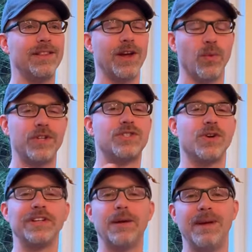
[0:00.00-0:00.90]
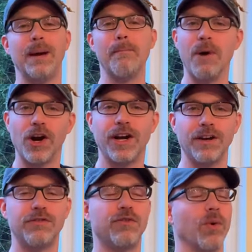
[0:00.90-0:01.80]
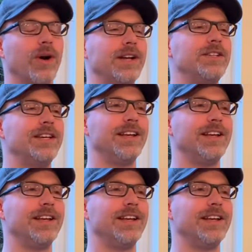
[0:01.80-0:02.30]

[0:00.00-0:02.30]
There would certainly be a market for it